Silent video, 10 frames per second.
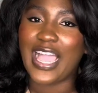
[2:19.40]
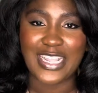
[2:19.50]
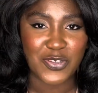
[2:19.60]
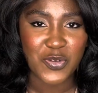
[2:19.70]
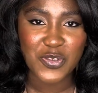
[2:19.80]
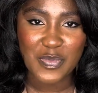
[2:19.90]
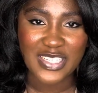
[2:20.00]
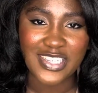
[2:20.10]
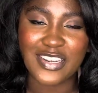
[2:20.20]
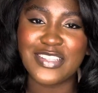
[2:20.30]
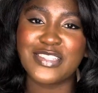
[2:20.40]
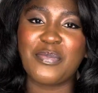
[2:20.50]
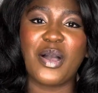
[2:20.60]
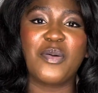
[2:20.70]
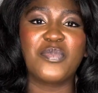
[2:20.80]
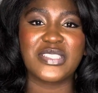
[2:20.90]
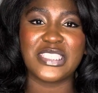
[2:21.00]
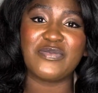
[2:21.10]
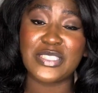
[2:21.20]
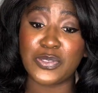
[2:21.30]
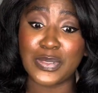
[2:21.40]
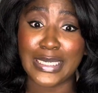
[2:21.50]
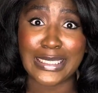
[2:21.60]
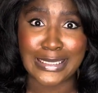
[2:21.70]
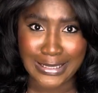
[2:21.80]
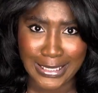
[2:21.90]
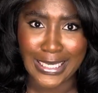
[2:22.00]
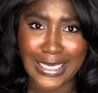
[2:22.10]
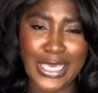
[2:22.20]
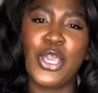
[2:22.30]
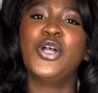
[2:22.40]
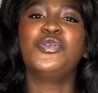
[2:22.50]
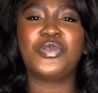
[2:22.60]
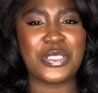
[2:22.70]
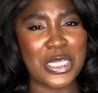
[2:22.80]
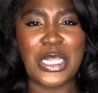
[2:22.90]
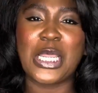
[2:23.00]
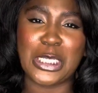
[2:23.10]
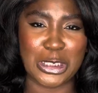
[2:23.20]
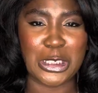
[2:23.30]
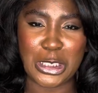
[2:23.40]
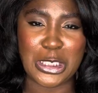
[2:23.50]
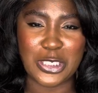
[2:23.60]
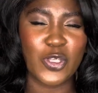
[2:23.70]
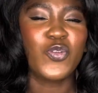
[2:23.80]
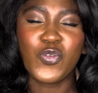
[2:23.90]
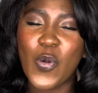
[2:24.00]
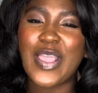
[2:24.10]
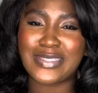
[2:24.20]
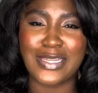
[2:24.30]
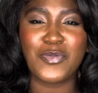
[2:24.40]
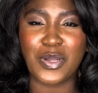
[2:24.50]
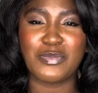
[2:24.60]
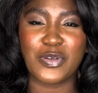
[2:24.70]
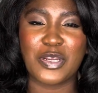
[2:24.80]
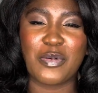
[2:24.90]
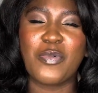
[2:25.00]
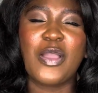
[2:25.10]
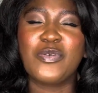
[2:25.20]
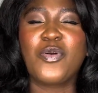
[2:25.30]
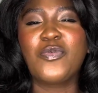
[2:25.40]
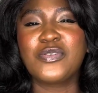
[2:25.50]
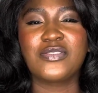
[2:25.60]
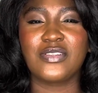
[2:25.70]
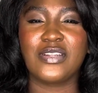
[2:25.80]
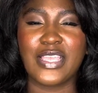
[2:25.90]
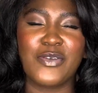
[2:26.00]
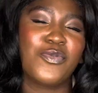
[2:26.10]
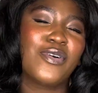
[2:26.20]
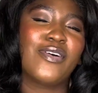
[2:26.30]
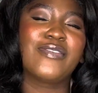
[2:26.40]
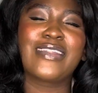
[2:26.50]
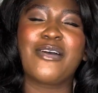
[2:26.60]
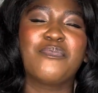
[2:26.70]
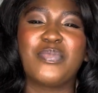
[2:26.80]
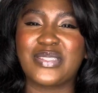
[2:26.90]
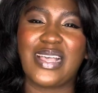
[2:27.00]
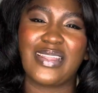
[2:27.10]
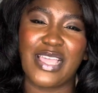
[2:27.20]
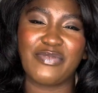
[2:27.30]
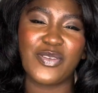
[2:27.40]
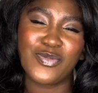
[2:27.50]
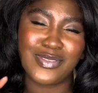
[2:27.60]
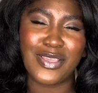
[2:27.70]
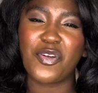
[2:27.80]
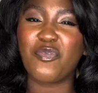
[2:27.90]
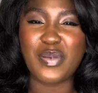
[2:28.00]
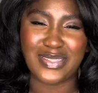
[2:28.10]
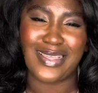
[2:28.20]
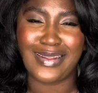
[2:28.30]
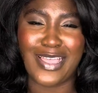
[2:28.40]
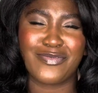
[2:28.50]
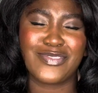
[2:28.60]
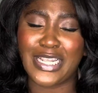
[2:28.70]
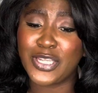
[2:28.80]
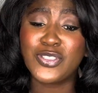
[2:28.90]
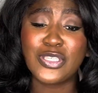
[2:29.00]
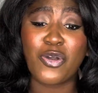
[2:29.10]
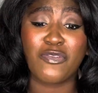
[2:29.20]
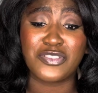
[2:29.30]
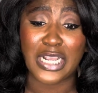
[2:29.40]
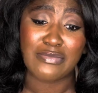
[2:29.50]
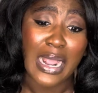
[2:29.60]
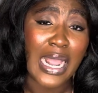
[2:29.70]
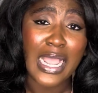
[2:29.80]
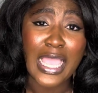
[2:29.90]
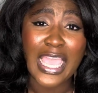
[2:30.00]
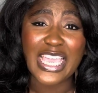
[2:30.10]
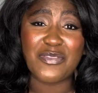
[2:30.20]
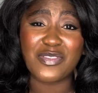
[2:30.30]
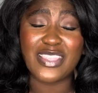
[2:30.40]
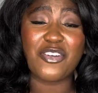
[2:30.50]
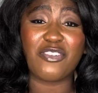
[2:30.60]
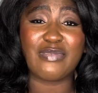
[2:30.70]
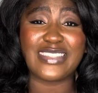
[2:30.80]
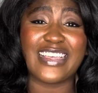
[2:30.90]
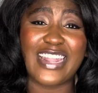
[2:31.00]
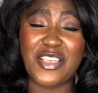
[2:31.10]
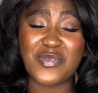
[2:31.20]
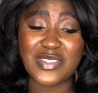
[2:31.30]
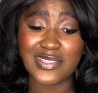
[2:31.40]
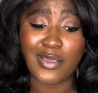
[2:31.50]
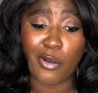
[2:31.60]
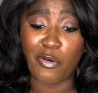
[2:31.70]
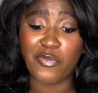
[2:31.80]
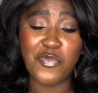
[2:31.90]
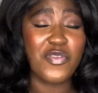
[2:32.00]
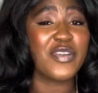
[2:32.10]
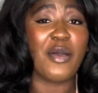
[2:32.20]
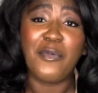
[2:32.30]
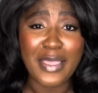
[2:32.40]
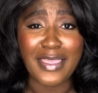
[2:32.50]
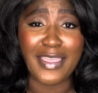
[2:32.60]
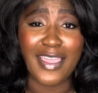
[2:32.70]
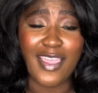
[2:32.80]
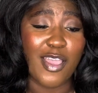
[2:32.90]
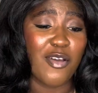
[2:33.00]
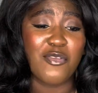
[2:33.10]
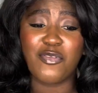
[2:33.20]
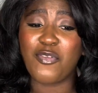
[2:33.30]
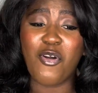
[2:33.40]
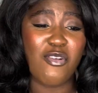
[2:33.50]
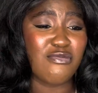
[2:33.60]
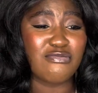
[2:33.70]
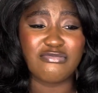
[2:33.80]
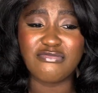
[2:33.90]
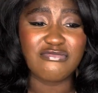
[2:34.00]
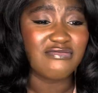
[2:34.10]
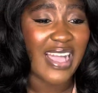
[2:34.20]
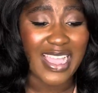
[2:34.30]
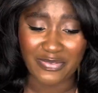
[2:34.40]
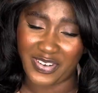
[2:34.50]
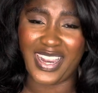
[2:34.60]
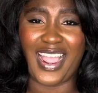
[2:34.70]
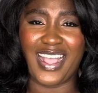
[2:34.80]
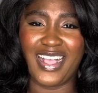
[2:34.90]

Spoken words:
I told you my channel is about positivity. We are here to say it as it is. So you know exactly what I'm talking about. Why we all want to look. You want that better life. And when you think of better life, Charlie, you think of Jackpot. If you think of better life, you think of moving away from Africa.